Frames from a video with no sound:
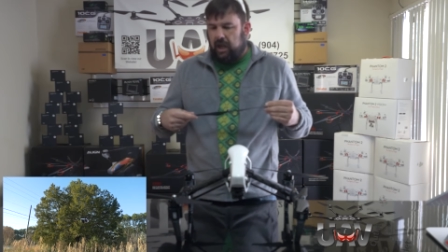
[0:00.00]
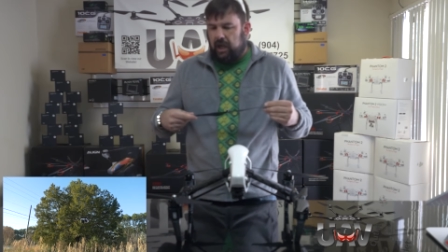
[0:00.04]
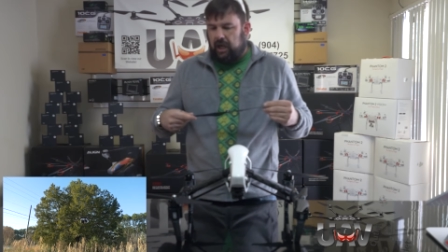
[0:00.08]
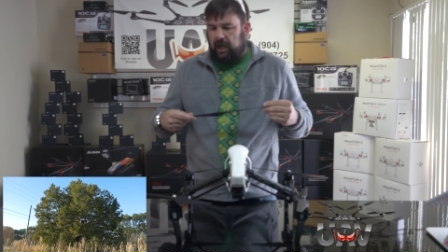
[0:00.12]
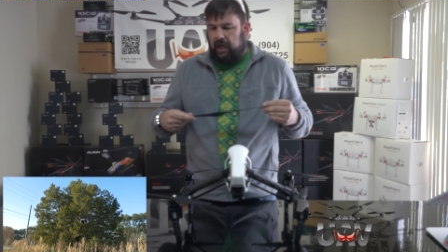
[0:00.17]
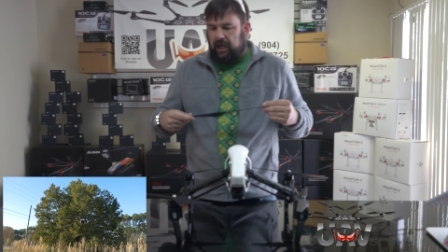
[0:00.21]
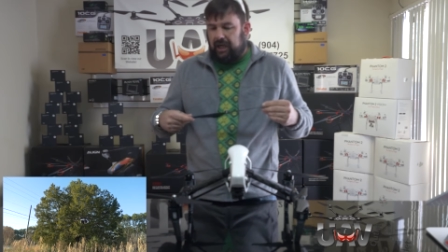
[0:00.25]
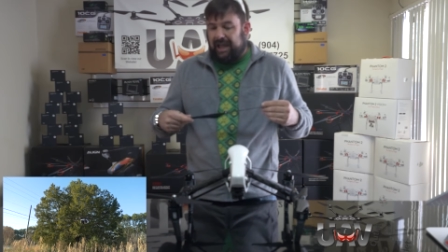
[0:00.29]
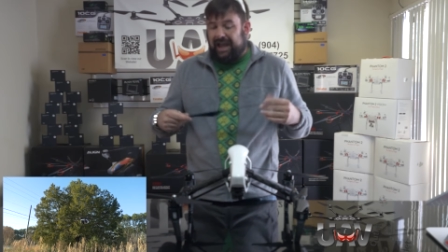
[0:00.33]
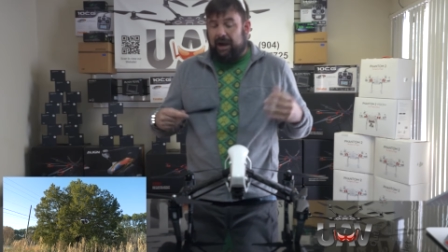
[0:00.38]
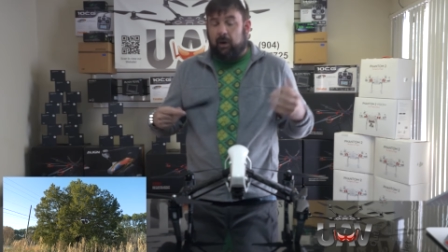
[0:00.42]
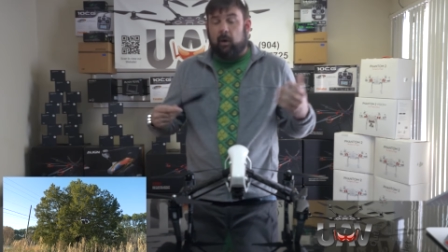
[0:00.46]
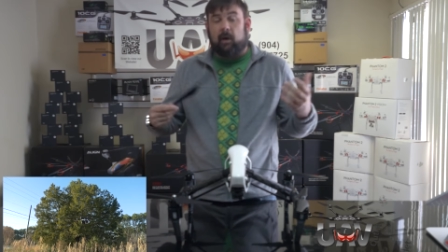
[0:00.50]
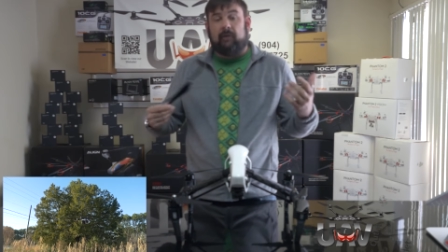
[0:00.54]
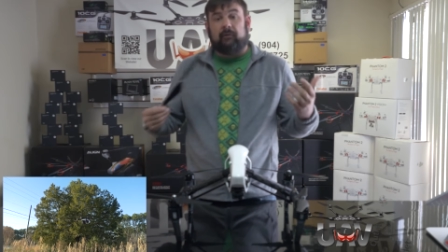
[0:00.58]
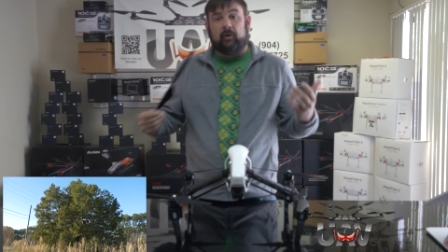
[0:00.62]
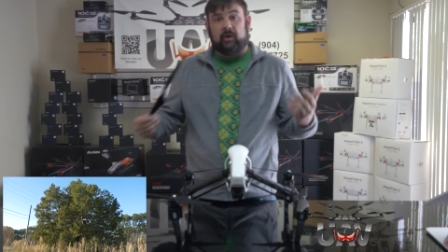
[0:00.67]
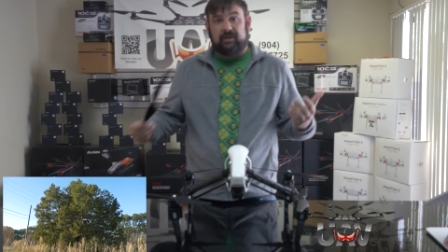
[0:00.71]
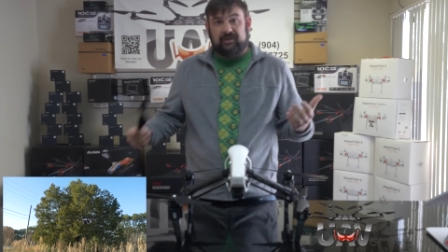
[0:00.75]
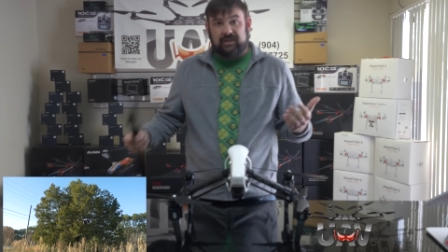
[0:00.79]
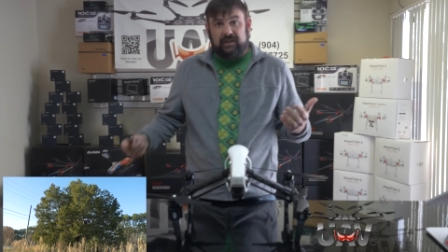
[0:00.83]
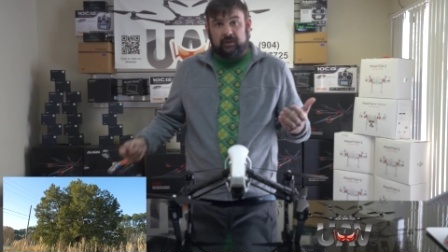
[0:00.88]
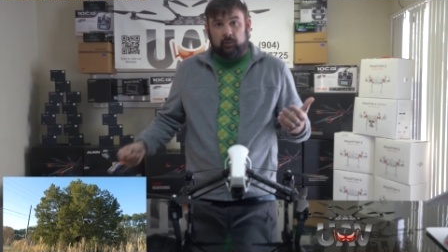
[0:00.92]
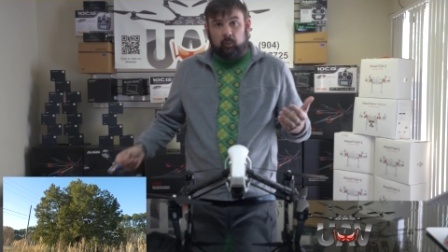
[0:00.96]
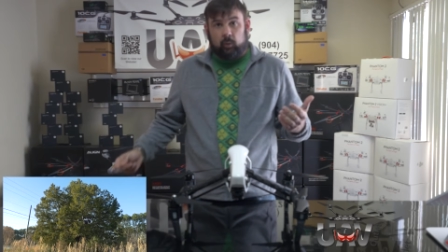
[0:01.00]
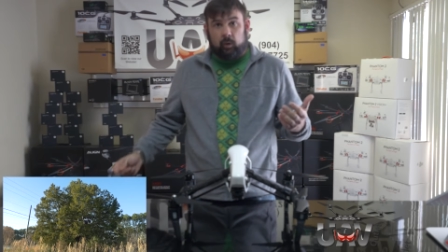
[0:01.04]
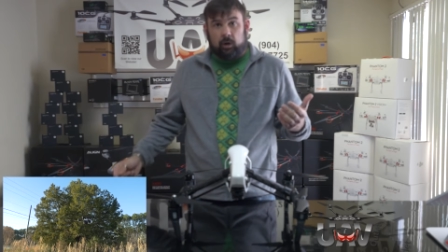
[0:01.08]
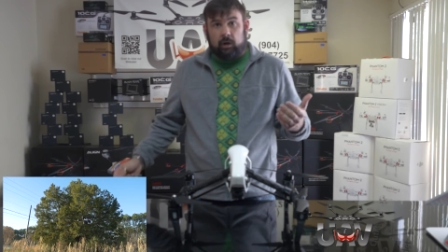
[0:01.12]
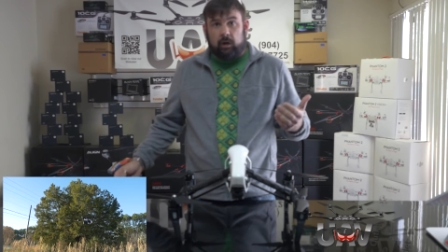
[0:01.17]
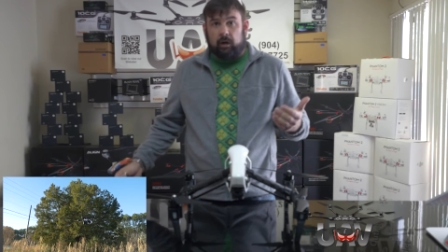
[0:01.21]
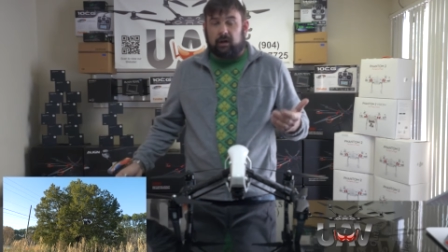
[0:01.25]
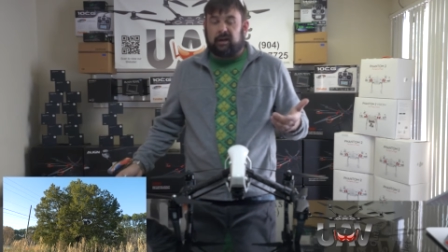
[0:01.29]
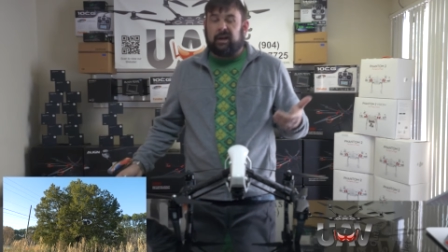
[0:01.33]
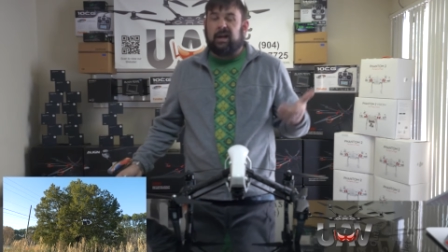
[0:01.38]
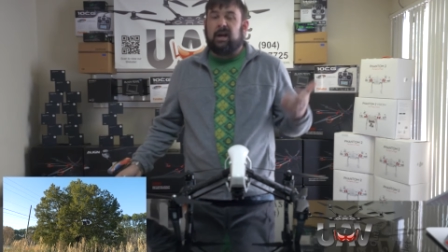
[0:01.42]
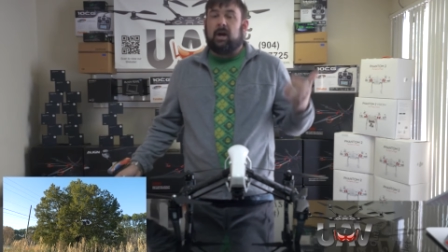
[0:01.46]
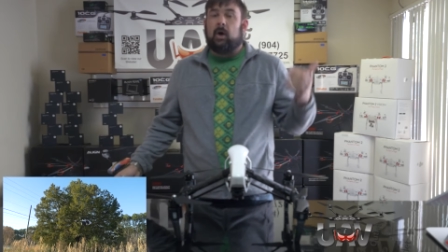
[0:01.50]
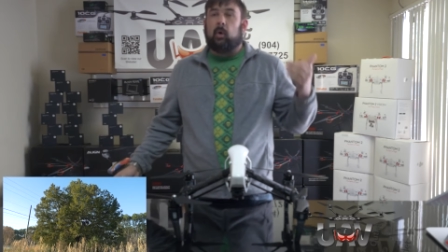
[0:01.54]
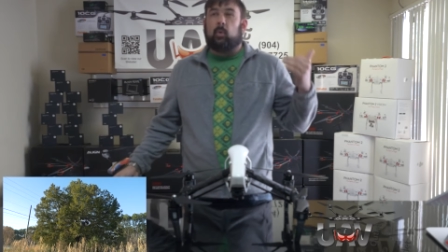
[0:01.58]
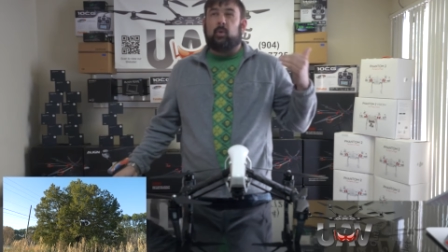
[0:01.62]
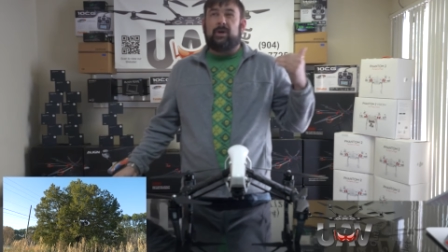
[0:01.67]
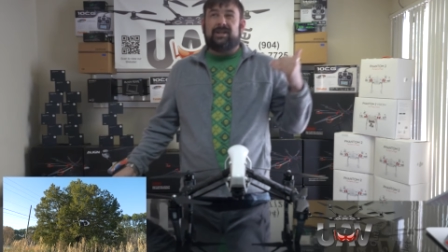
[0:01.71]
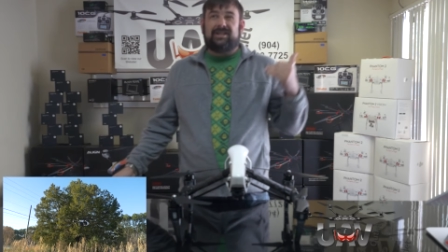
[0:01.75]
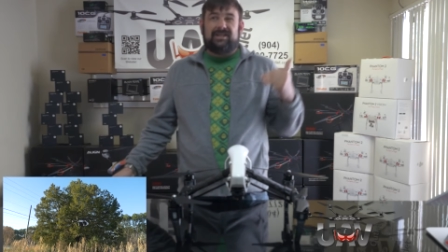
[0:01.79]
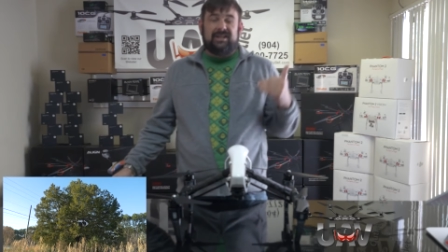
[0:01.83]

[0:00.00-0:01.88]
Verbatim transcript: Uh, however, it did work. We